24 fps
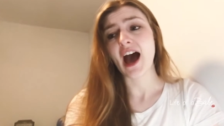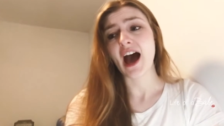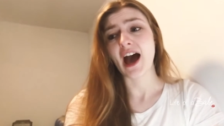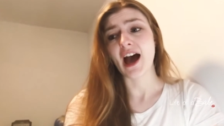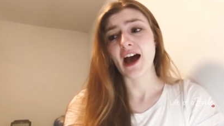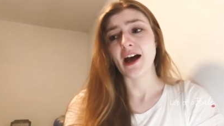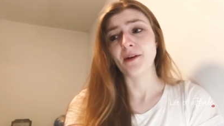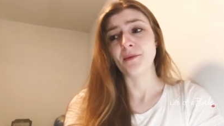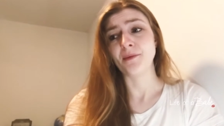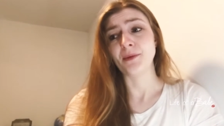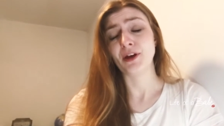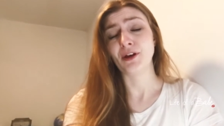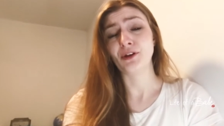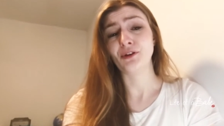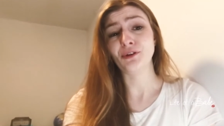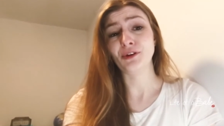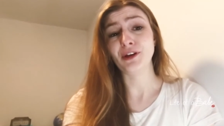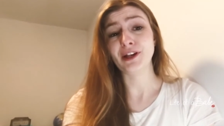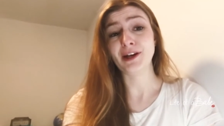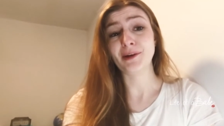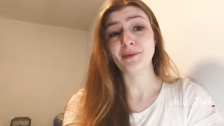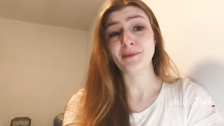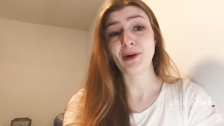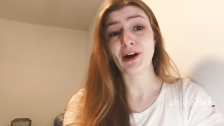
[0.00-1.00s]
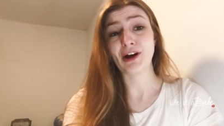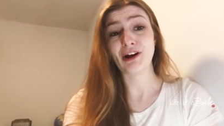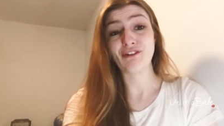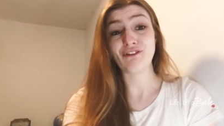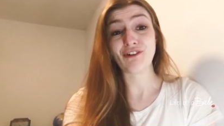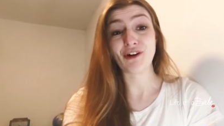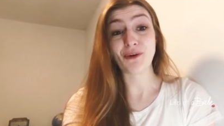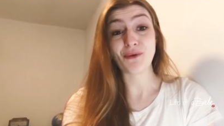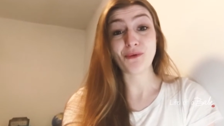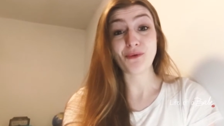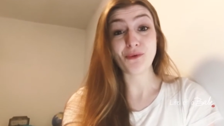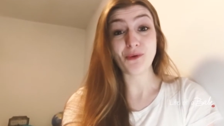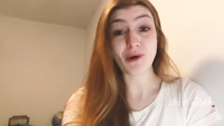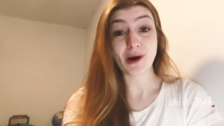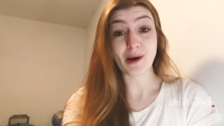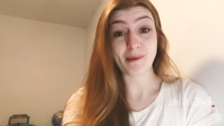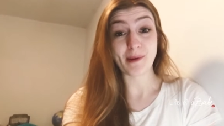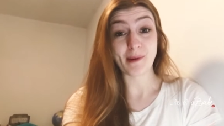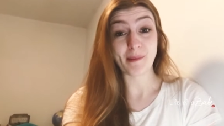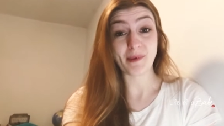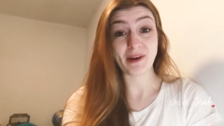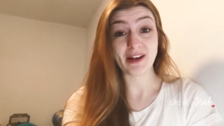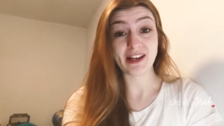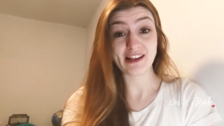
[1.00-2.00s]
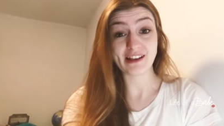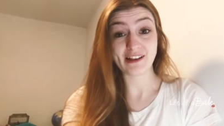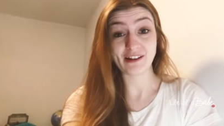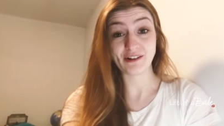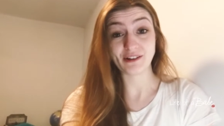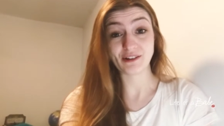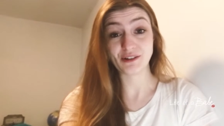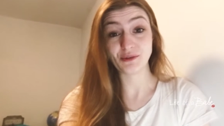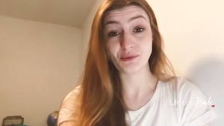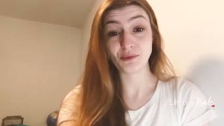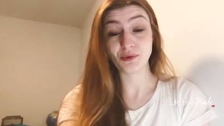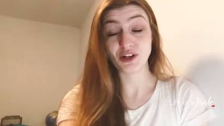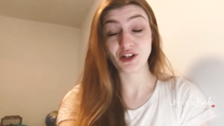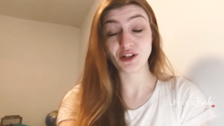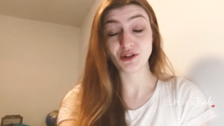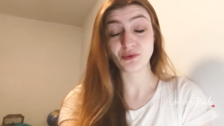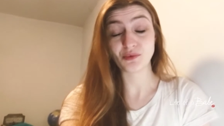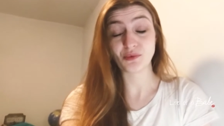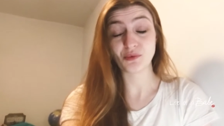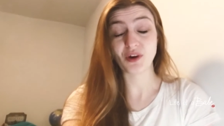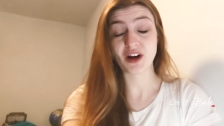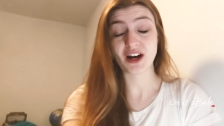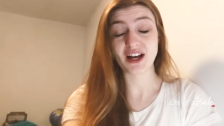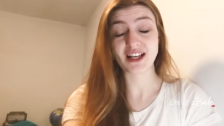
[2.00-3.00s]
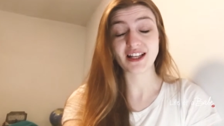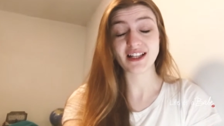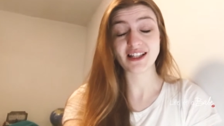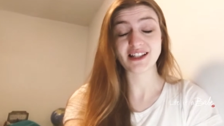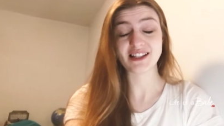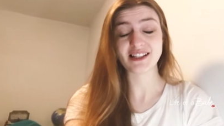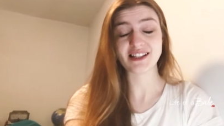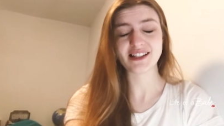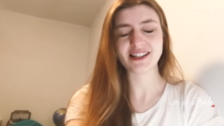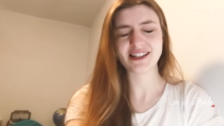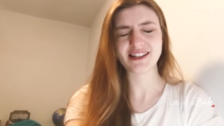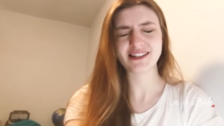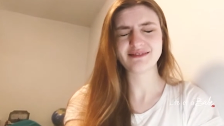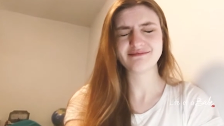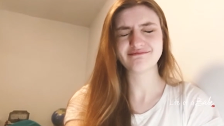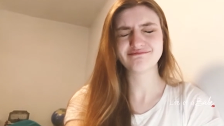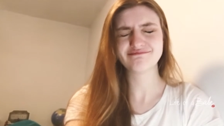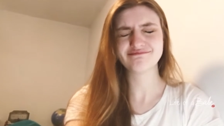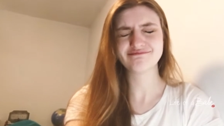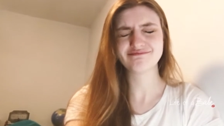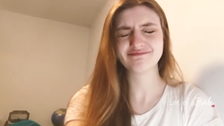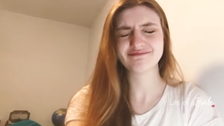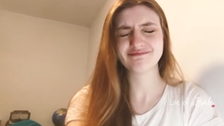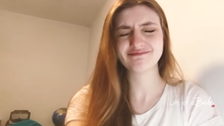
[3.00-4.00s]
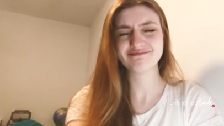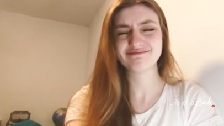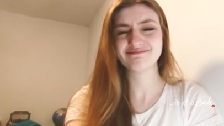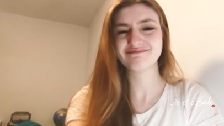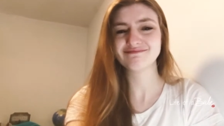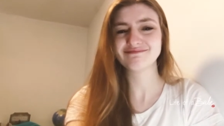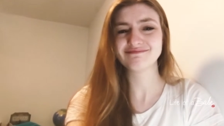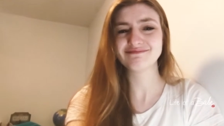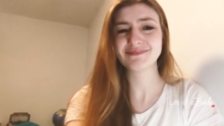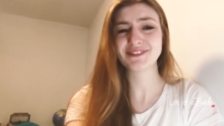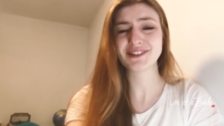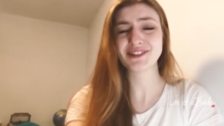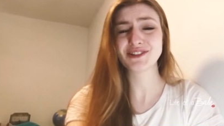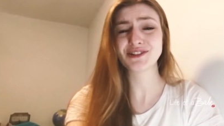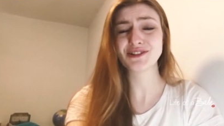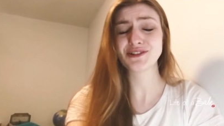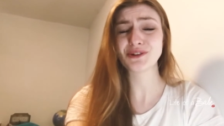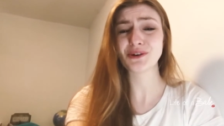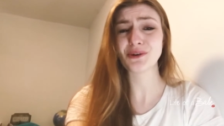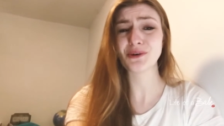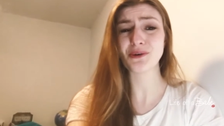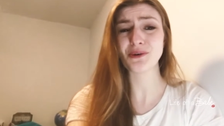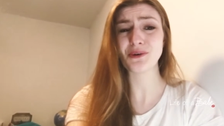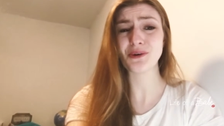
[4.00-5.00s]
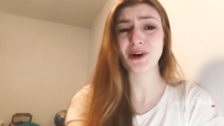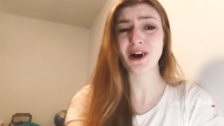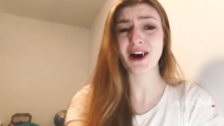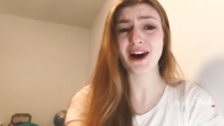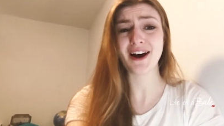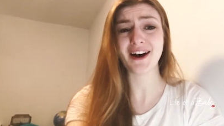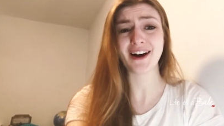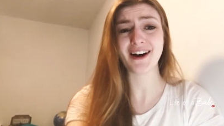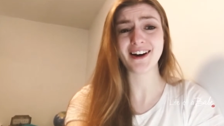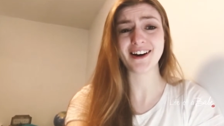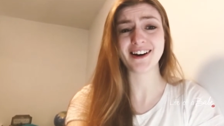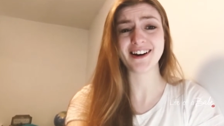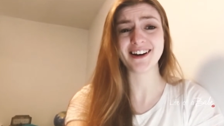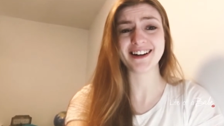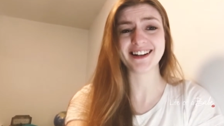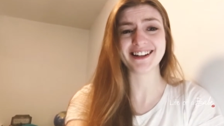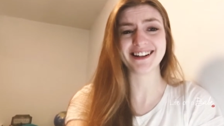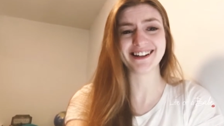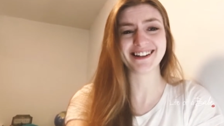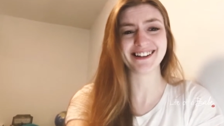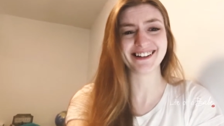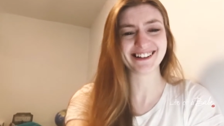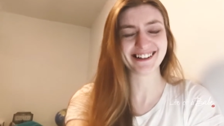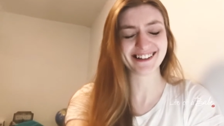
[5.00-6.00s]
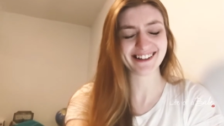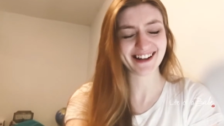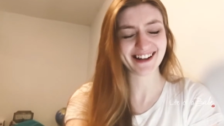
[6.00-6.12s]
um, including part of our warm up in heels, which was so hard.